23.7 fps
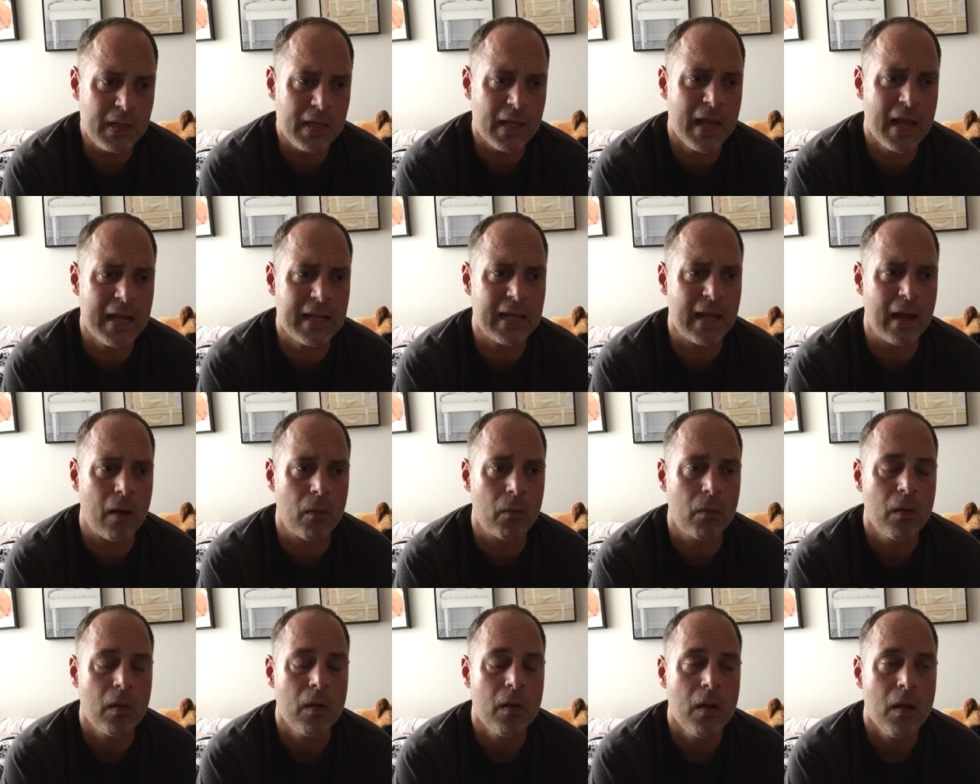Anyhow,
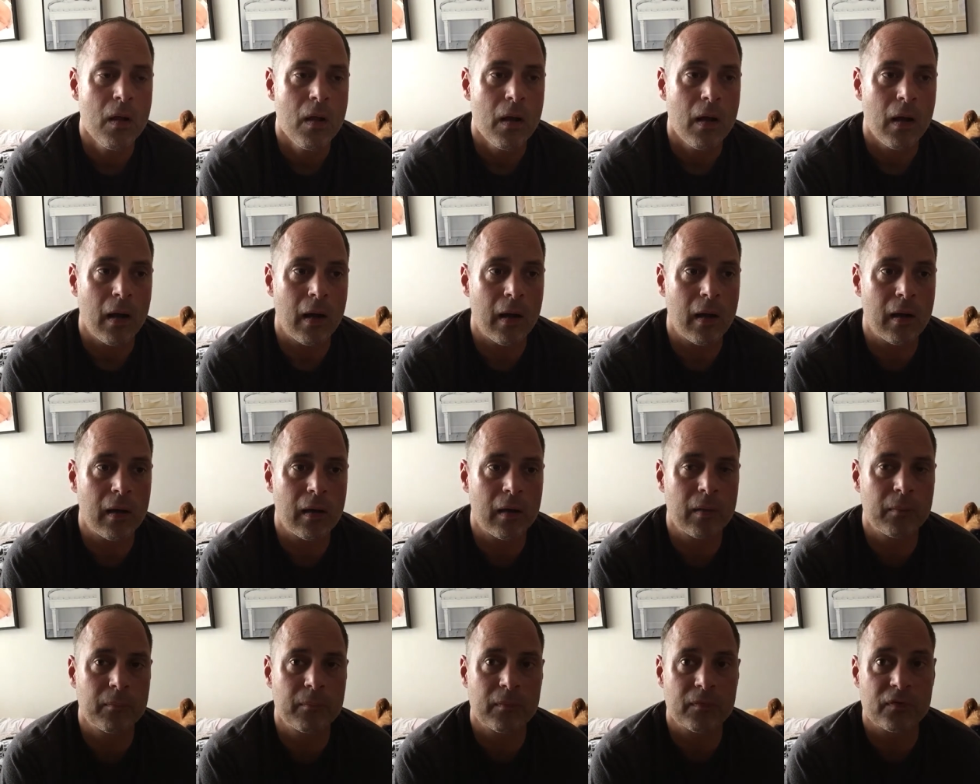
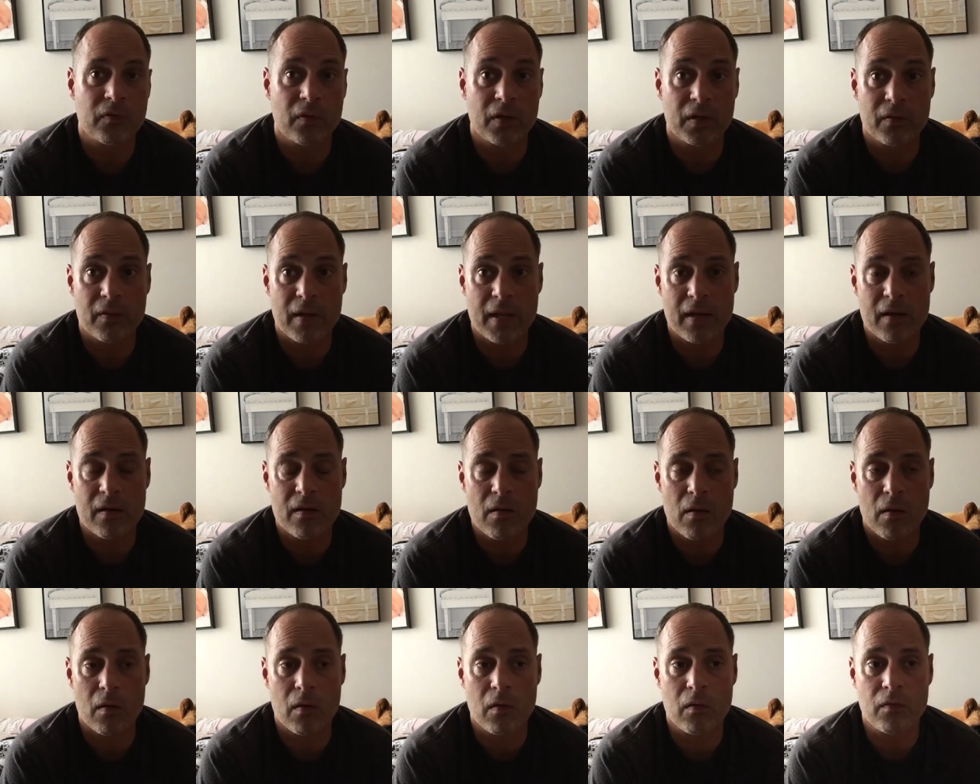so I graded
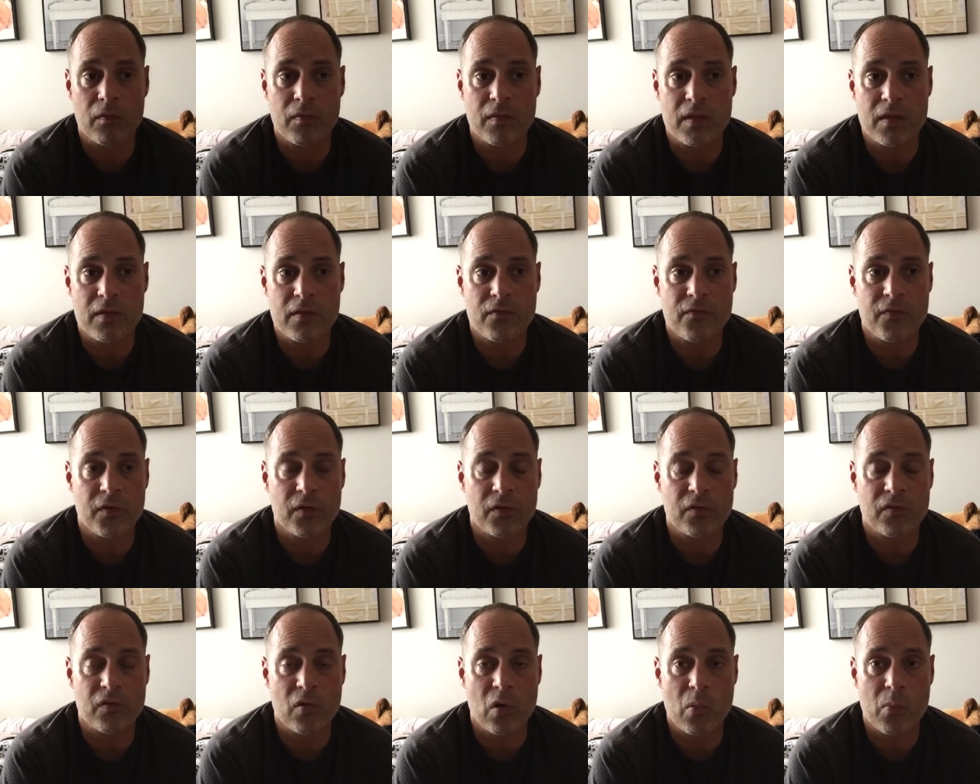all the
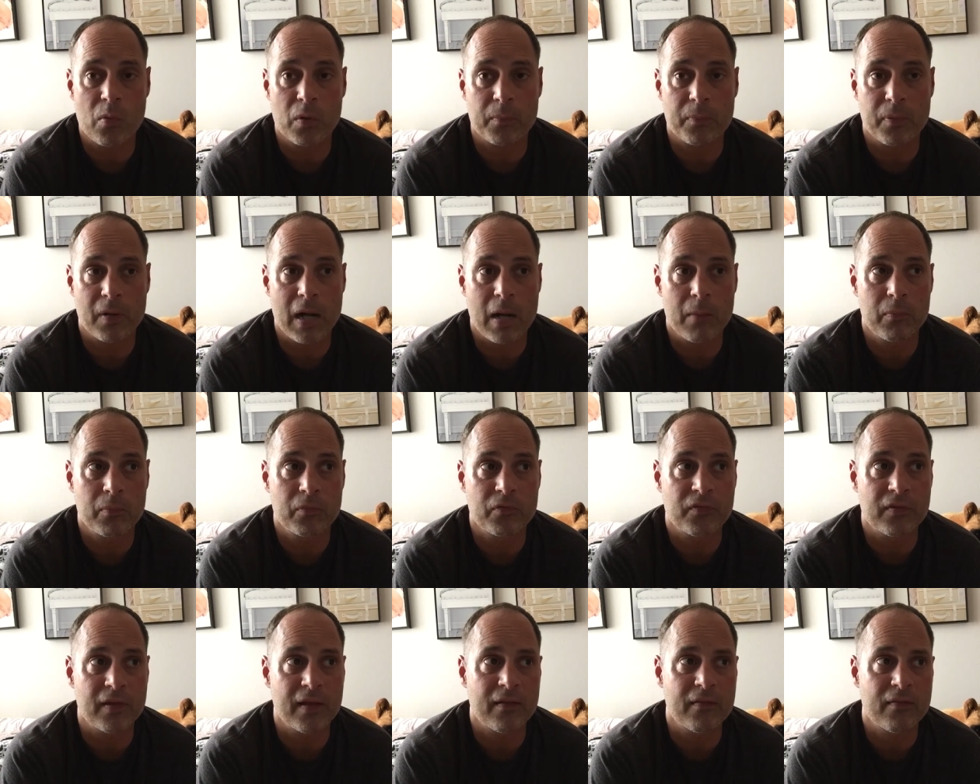first homework problem
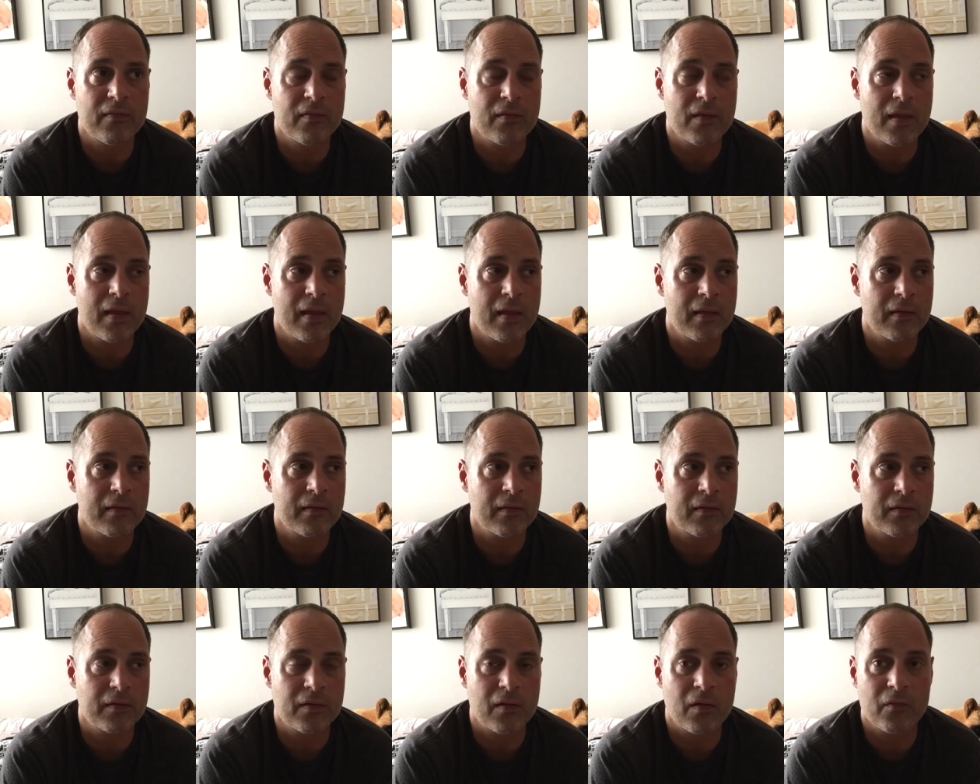sets, and
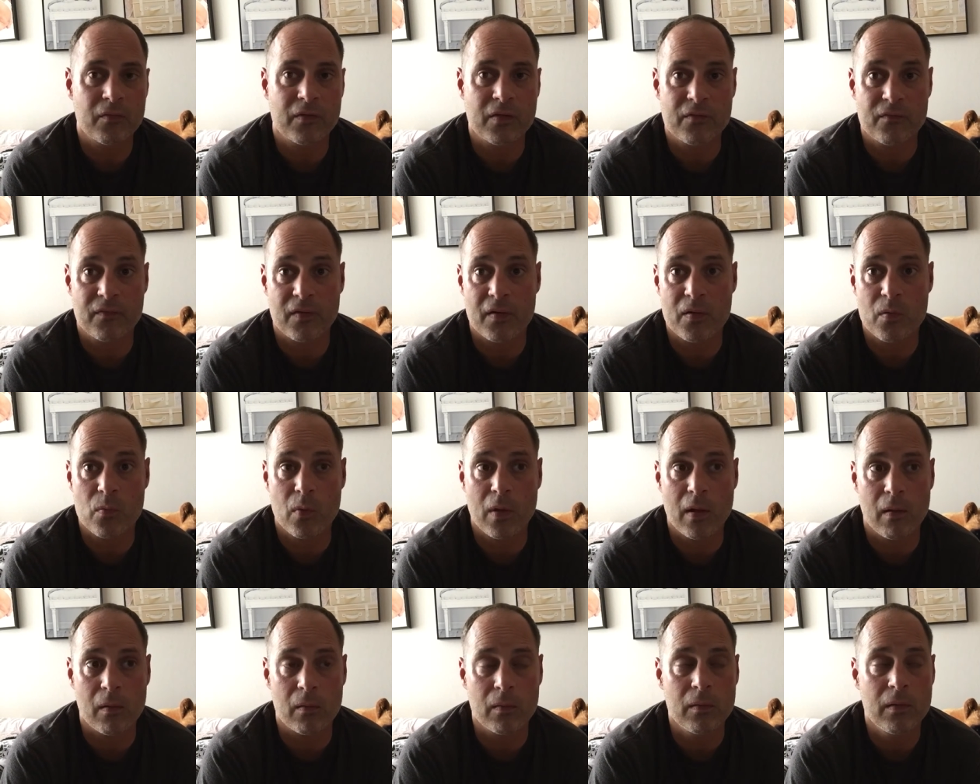y'all did very
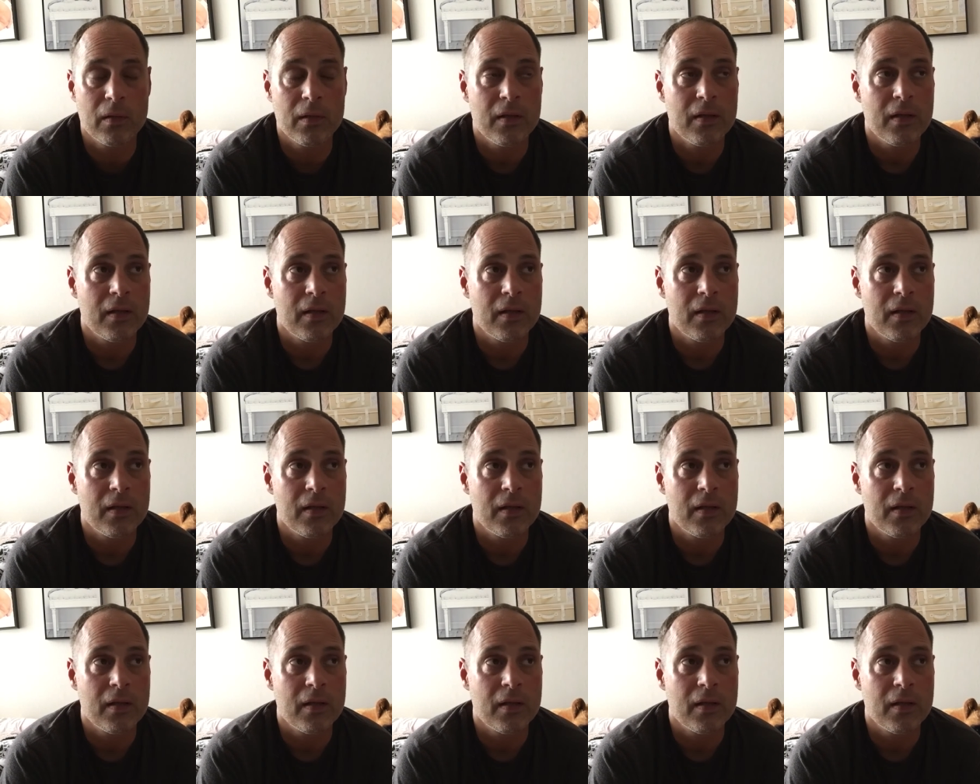well.